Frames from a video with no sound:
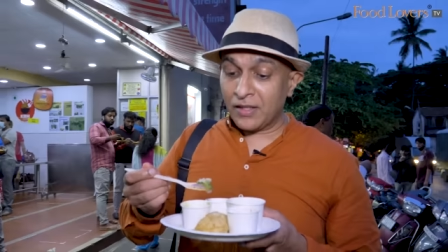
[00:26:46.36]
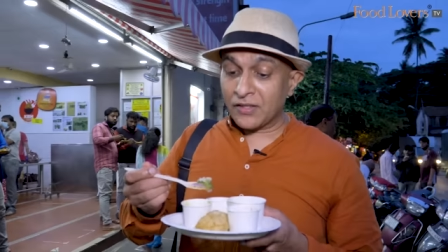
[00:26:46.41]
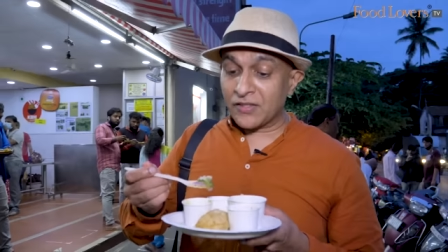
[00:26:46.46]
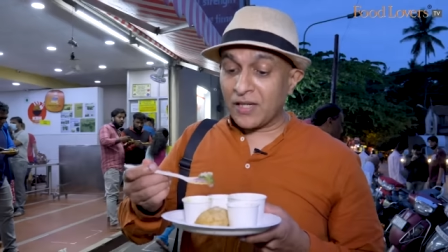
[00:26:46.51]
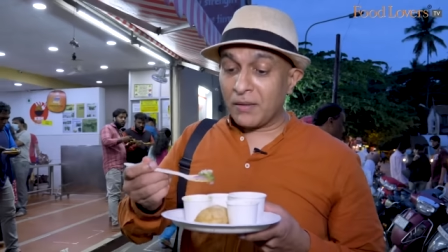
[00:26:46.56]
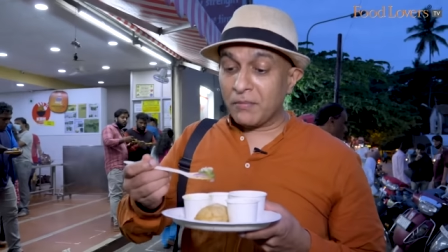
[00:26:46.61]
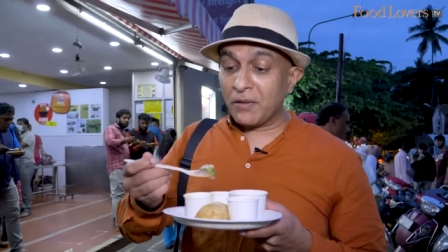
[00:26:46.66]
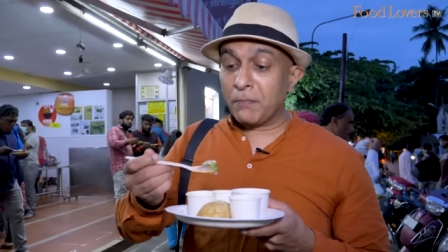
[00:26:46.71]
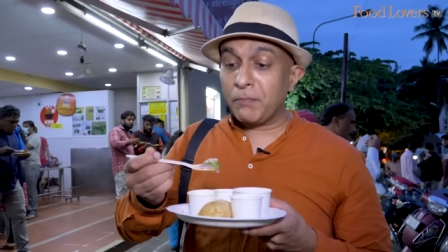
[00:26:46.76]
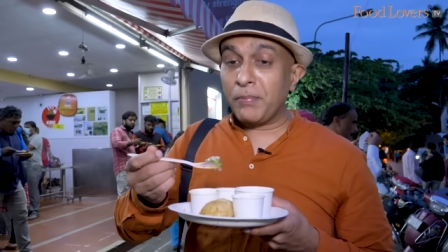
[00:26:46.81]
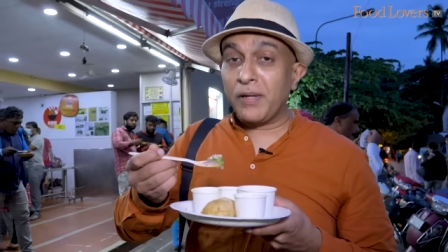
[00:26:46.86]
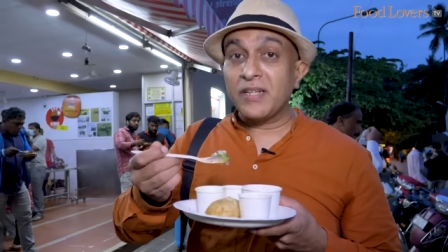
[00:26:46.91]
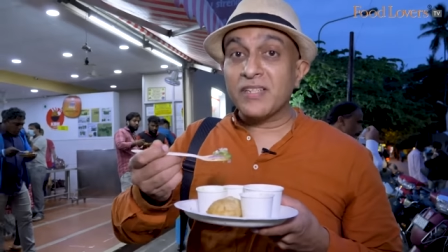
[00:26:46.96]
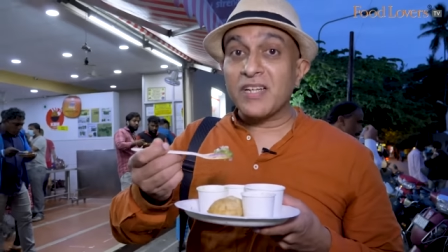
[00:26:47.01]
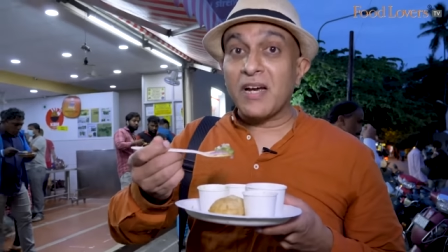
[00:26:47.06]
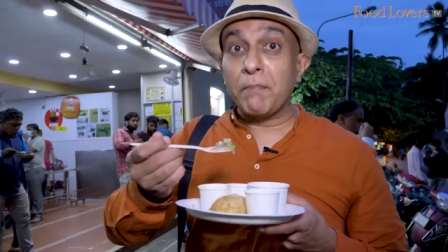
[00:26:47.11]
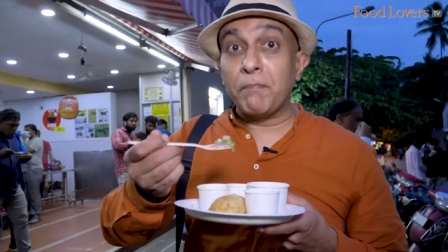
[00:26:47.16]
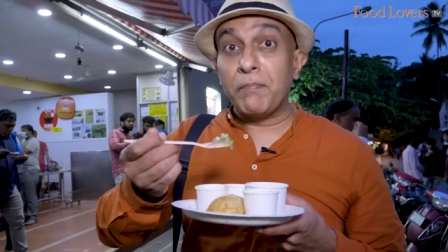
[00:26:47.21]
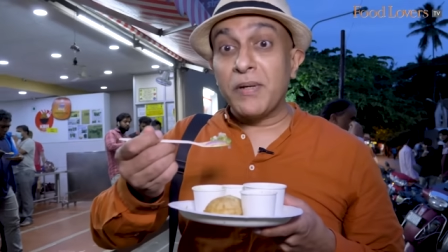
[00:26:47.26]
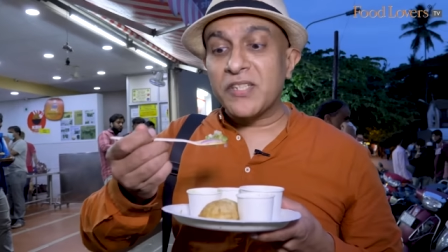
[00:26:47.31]
And this time the
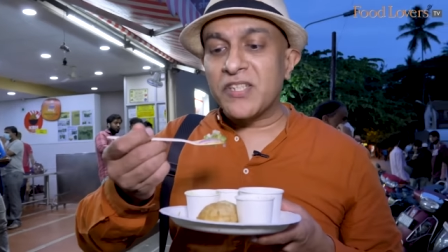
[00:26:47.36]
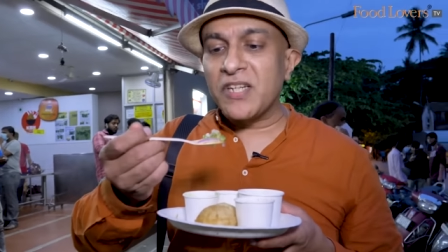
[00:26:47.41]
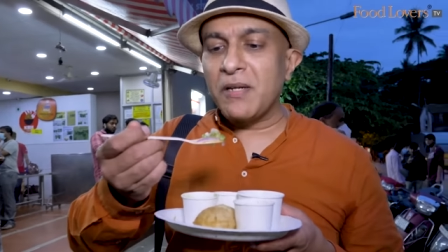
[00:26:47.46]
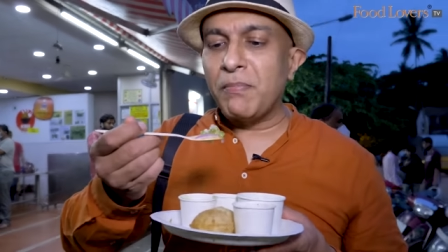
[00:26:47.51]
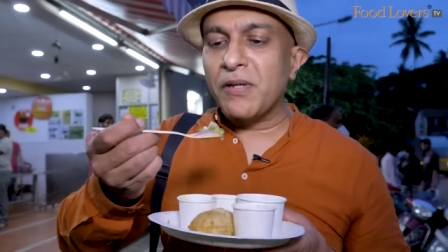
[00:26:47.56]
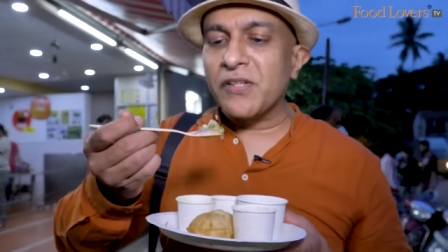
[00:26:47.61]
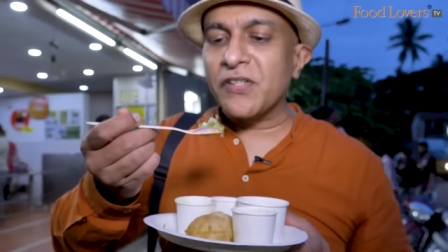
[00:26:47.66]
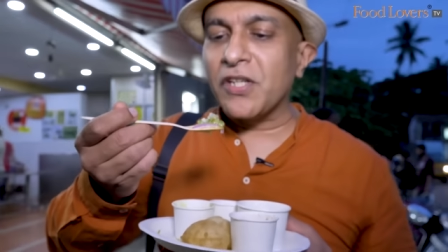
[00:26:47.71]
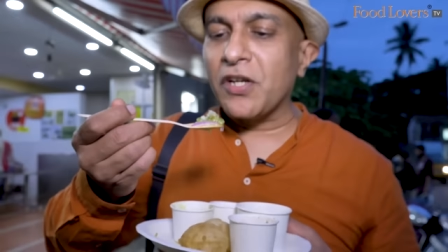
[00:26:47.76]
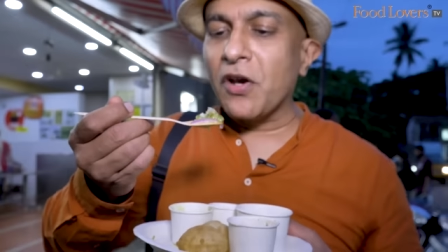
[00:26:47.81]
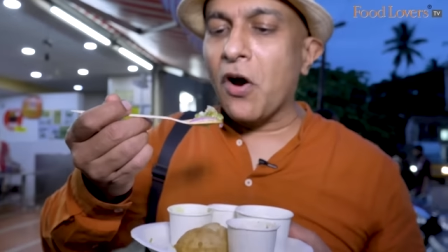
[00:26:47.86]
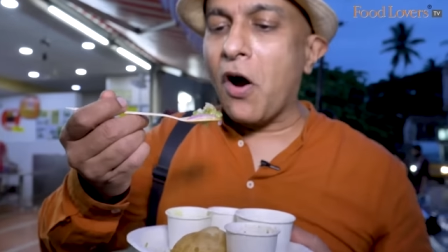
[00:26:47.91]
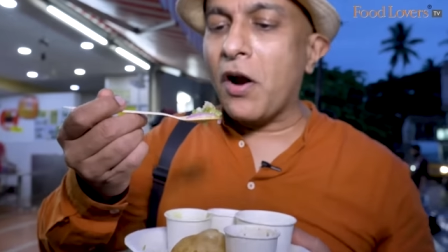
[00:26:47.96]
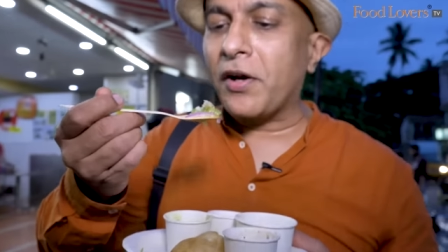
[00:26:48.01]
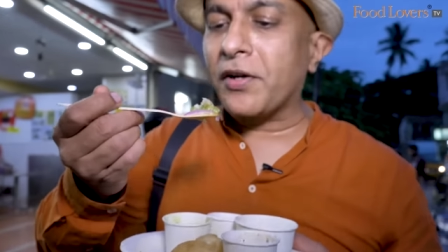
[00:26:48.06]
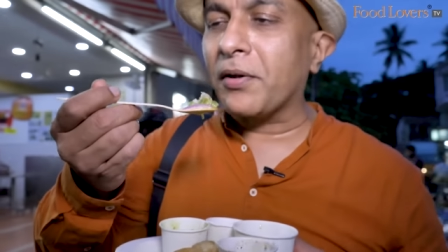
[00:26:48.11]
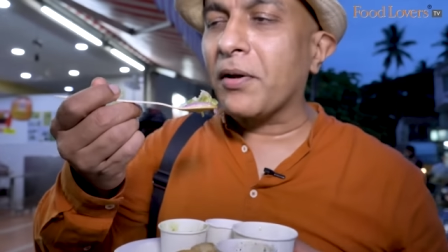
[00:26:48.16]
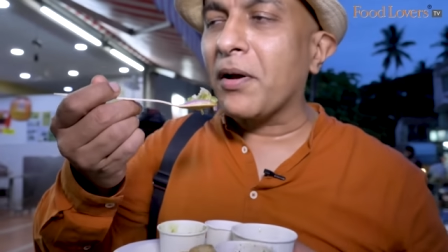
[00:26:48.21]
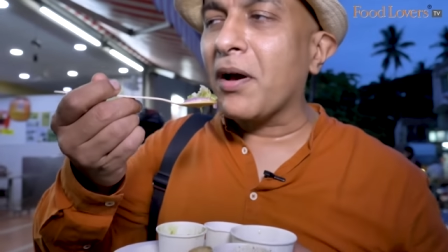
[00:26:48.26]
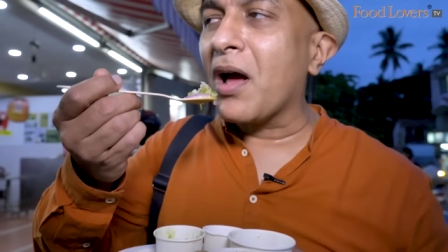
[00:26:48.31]
peas are busy, busy,
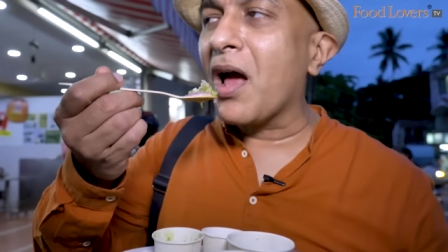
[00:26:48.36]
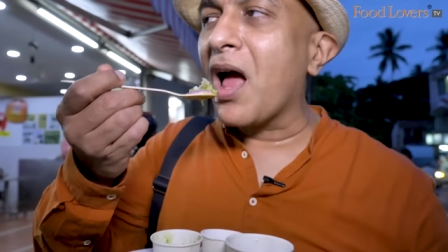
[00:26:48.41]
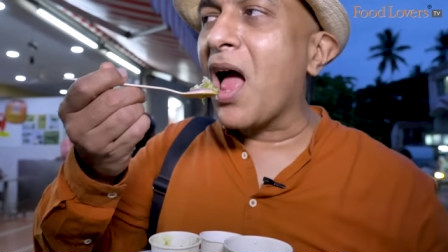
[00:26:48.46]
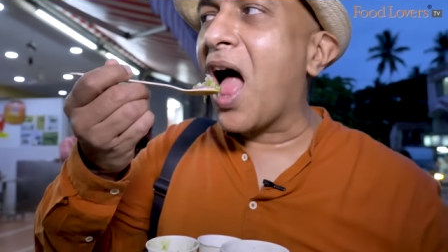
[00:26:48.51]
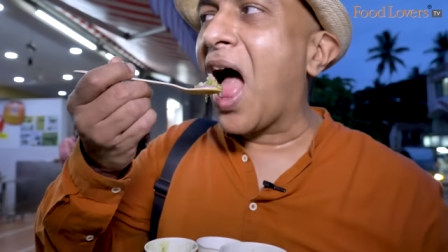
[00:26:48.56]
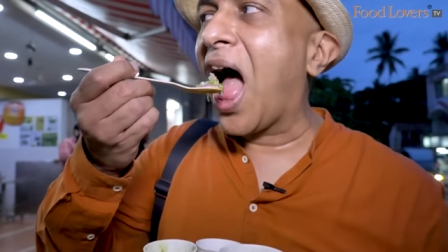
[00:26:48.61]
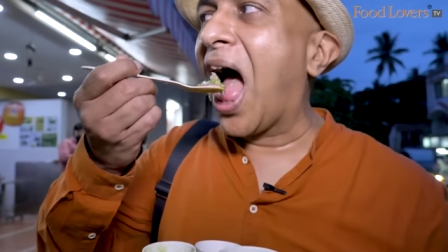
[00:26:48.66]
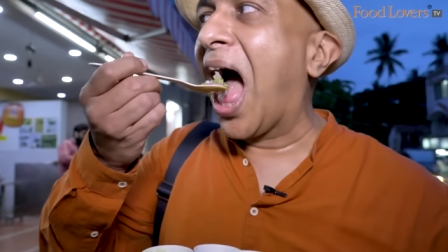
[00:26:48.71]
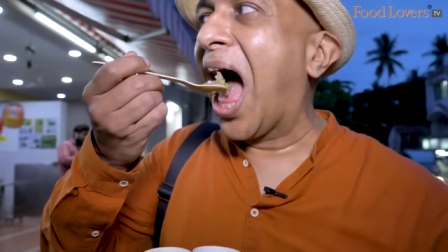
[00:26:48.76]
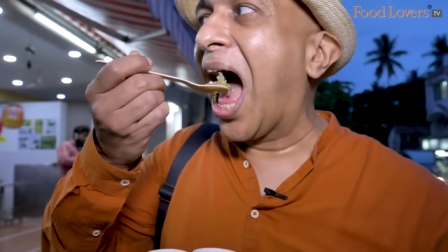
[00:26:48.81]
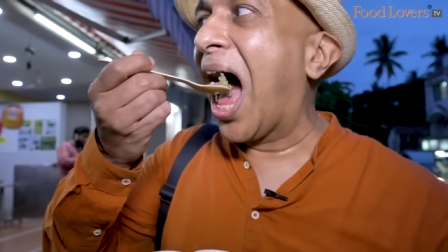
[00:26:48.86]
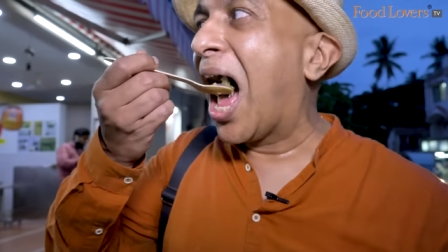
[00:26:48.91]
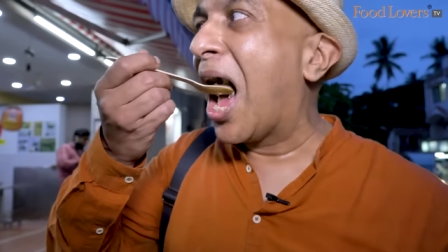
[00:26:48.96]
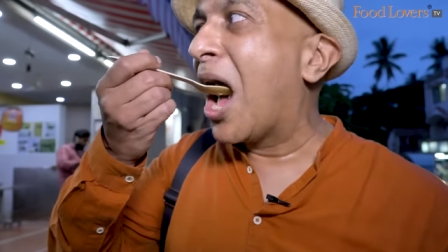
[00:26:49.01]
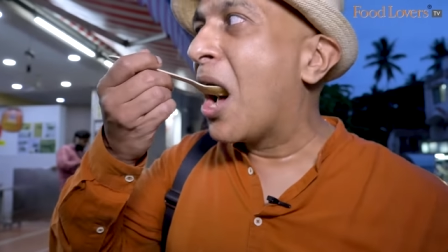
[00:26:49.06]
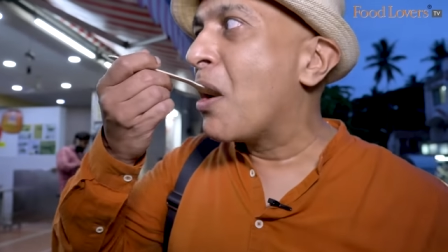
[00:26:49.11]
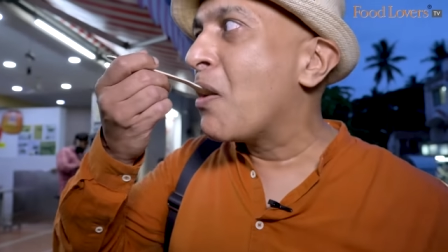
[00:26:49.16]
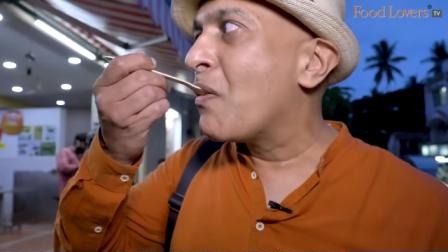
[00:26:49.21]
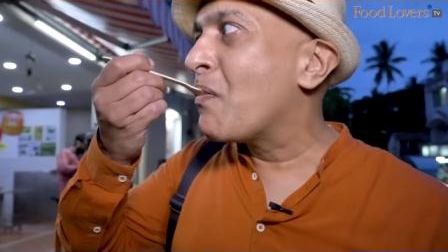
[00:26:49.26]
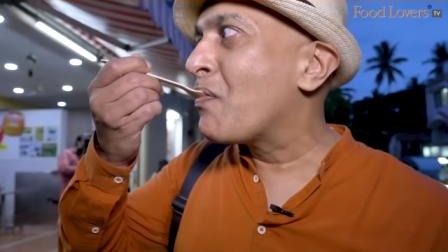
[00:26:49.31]
hot. And what I
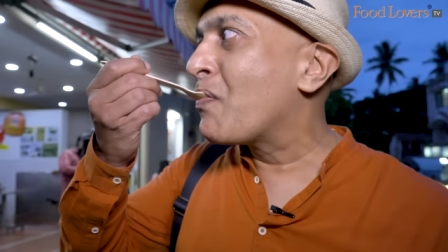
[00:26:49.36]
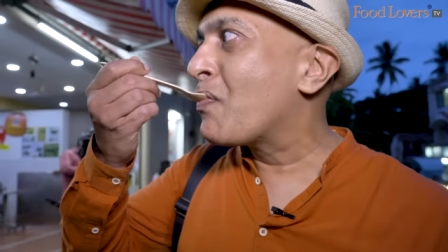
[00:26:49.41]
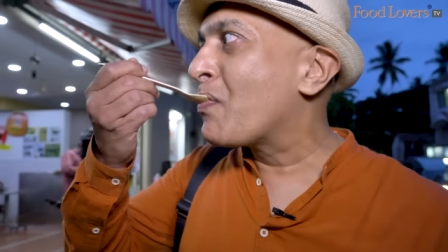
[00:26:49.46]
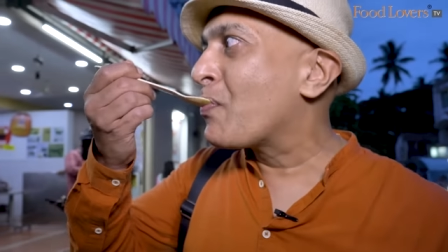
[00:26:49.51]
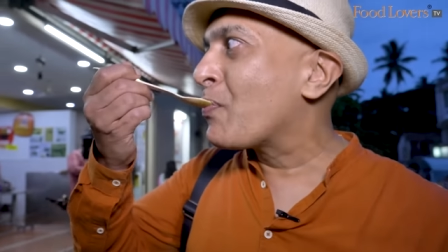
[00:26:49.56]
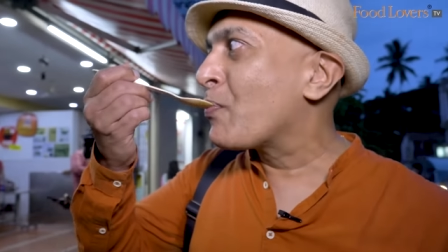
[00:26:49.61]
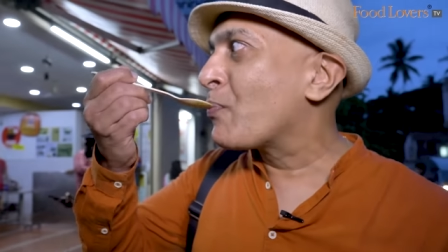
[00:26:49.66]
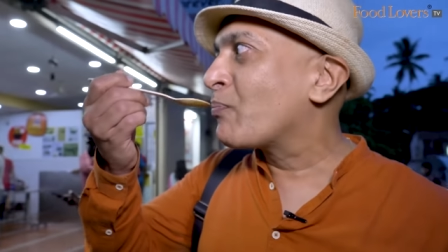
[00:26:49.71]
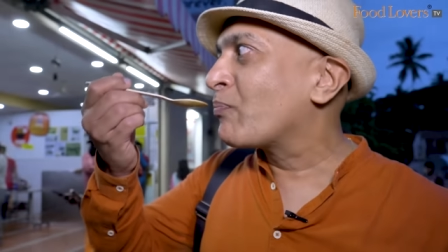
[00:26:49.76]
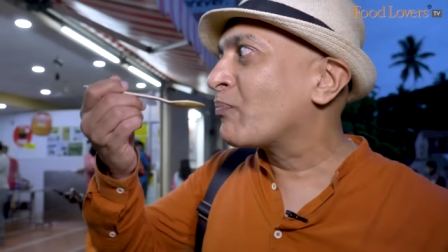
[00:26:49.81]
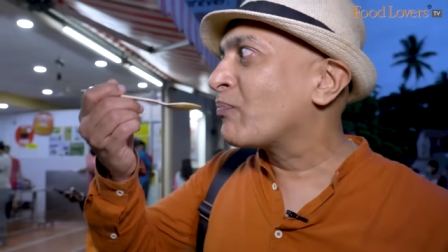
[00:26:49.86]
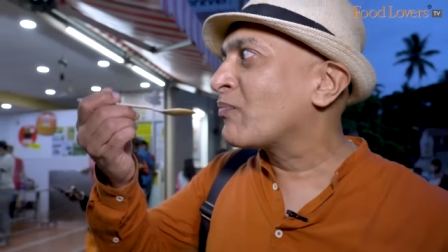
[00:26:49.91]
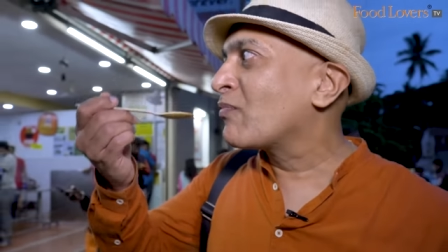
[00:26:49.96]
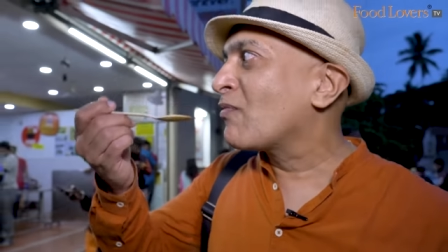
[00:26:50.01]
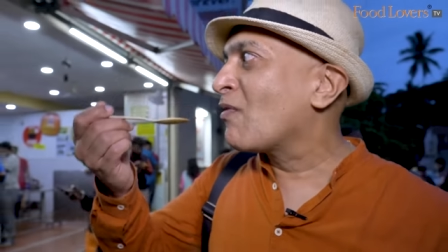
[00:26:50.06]
learned from Rajat